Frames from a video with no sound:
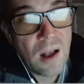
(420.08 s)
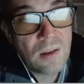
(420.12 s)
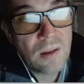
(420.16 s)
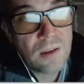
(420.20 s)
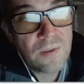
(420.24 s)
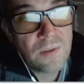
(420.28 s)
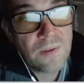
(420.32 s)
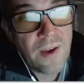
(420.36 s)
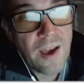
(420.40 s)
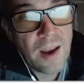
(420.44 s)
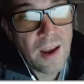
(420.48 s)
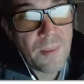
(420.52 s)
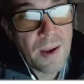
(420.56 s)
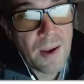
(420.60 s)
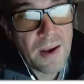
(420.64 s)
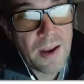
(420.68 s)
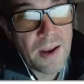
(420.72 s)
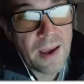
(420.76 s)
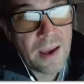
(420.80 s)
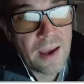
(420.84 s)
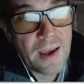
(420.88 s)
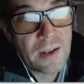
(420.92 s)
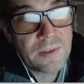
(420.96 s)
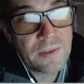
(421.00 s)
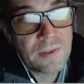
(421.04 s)
divide by
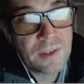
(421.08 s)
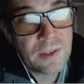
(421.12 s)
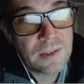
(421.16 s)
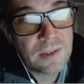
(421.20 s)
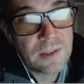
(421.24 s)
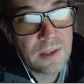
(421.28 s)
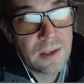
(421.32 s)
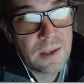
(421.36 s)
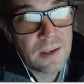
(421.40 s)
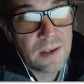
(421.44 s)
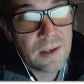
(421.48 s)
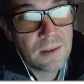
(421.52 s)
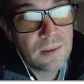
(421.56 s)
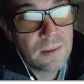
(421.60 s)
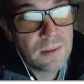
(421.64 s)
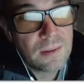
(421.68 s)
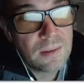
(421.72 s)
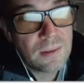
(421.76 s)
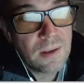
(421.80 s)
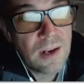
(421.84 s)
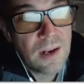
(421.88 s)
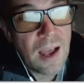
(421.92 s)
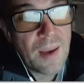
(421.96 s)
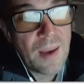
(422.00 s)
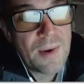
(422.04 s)
negative 16.
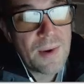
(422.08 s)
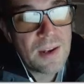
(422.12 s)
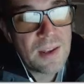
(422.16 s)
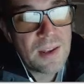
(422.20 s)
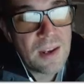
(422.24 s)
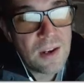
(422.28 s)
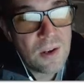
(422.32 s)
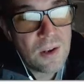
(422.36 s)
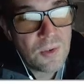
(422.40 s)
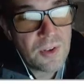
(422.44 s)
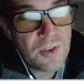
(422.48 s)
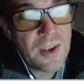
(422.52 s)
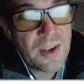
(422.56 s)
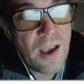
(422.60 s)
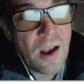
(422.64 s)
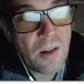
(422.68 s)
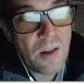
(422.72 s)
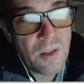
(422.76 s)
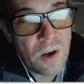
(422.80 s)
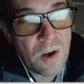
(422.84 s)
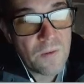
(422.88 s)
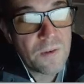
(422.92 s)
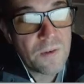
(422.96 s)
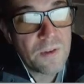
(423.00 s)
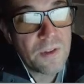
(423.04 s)
And I'm going to need to use a
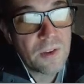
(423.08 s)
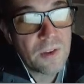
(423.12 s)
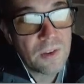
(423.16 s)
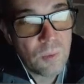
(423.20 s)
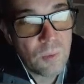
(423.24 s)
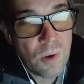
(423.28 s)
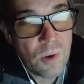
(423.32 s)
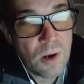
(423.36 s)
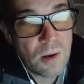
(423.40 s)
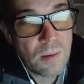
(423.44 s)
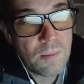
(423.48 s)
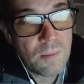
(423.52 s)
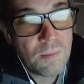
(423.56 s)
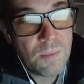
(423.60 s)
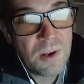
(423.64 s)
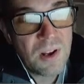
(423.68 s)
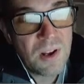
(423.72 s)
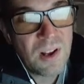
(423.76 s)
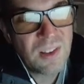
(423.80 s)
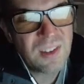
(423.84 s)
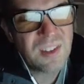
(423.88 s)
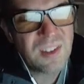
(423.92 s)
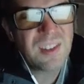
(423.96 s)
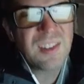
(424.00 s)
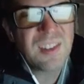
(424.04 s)
calculator for this one
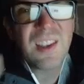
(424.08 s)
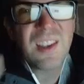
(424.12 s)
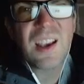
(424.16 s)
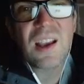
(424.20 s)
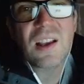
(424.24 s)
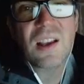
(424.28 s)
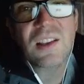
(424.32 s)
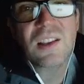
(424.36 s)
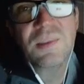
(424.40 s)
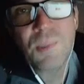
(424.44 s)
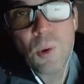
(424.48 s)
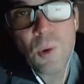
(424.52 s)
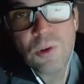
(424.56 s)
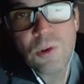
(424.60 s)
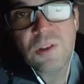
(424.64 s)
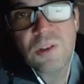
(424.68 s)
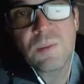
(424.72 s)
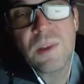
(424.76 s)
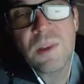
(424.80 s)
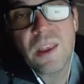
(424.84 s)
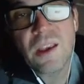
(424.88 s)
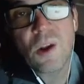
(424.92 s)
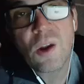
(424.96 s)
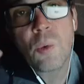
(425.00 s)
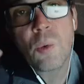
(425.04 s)
because this is supposed to
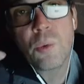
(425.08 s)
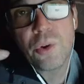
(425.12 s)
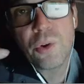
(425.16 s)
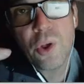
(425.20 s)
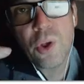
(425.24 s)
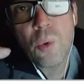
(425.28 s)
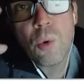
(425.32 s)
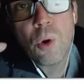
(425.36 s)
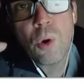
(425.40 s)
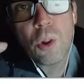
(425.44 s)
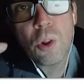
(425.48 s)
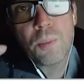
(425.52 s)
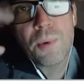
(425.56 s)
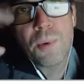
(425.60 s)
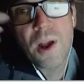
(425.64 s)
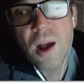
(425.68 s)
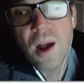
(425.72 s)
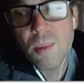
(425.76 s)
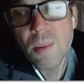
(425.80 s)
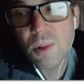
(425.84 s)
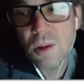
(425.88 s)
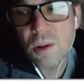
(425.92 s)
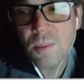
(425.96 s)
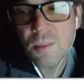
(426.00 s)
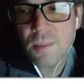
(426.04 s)
be like a real world
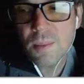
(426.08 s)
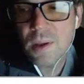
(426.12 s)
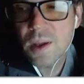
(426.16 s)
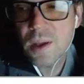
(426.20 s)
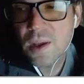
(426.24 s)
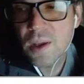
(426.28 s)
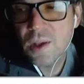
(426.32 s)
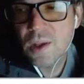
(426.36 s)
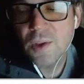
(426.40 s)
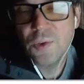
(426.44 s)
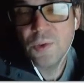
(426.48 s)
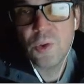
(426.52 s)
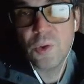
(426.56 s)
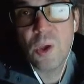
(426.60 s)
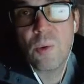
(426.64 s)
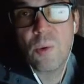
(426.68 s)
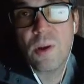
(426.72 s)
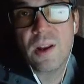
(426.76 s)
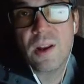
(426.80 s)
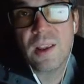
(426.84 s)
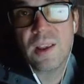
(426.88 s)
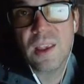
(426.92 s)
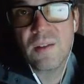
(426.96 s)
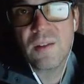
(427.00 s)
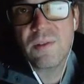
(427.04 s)
problem. So I
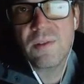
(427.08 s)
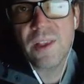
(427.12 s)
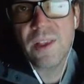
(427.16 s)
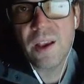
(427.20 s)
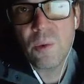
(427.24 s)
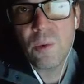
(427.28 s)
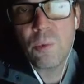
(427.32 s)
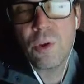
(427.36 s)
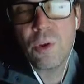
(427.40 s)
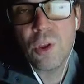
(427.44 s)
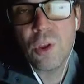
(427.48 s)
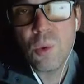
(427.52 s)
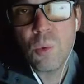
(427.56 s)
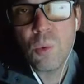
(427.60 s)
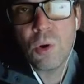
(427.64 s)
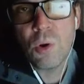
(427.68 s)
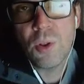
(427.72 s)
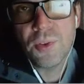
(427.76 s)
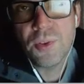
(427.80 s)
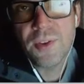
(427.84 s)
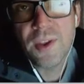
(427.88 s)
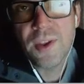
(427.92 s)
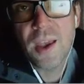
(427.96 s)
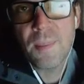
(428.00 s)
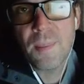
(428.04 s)
want to give like real
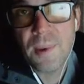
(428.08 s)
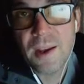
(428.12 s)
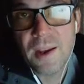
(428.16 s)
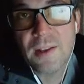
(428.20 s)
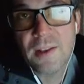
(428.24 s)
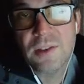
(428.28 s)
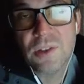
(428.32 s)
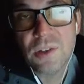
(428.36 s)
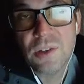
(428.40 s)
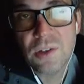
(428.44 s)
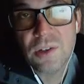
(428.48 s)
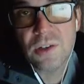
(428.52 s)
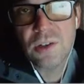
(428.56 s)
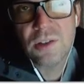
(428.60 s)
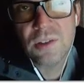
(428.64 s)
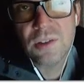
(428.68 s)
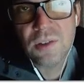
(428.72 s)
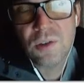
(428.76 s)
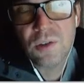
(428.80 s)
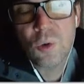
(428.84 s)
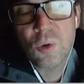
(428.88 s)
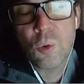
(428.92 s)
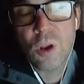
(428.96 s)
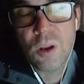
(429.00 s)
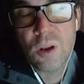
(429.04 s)
world type answers.
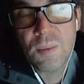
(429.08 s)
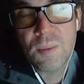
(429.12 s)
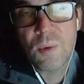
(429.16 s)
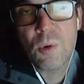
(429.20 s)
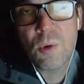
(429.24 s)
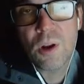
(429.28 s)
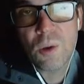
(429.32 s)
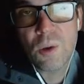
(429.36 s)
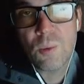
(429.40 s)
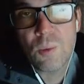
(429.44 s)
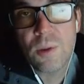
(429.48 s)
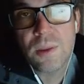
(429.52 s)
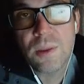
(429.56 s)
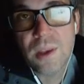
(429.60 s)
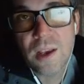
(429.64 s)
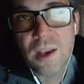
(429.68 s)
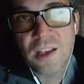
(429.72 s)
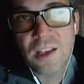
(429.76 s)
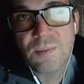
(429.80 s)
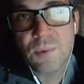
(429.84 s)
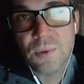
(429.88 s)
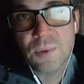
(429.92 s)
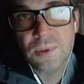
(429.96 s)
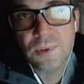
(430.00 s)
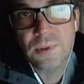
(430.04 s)
So we're going to be working with
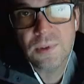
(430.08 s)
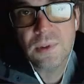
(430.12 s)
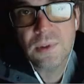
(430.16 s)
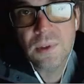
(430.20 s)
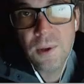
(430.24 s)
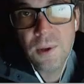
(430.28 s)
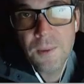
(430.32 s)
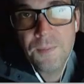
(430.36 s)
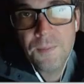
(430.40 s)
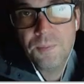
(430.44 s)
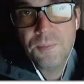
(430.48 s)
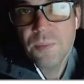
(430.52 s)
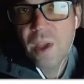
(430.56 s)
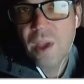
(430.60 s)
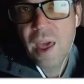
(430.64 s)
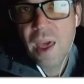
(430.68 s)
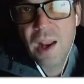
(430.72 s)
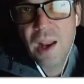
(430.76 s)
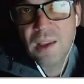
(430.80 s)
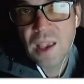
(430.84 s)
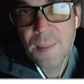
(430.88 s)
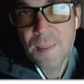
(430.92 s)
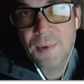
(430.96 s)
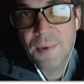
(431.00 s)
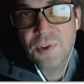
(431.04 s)
decimals
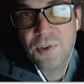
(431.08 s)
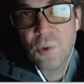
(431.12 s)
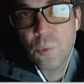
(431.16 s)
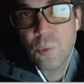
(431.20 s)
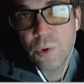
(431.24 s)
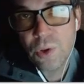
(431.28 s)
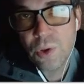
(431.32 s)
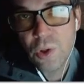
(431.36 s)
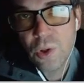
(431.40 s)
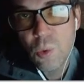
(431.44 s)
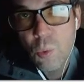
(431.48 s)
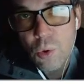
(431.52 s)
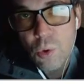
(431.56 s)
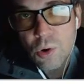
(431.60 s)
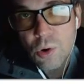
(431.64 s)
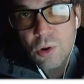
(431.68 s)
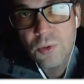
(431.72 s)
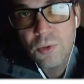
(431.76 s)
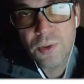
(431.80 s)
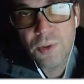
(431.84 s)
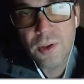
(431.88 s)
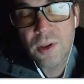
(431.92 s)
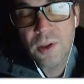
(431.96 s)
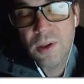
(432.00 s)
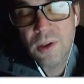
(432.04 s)
anytime it's a real
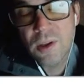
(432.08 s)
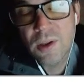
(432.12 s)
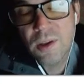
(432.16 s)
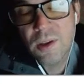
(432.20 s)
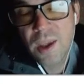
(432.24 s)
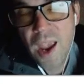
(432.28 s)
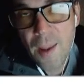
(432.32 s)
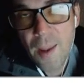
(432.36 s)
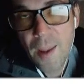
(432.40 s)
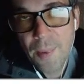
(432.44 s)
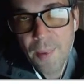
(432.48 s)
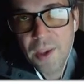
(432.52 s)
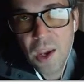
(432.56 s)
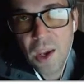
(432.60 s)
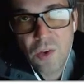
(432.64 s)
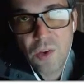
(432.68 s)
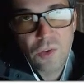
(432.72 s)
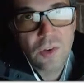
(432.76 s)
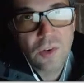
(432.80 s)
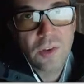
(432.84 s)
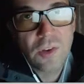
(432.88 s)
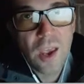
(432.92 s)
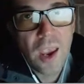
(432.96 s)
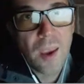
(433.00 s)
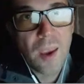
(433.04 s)
world
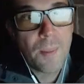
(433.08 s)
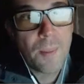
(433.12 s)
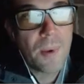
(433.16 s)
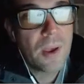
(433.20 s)
application type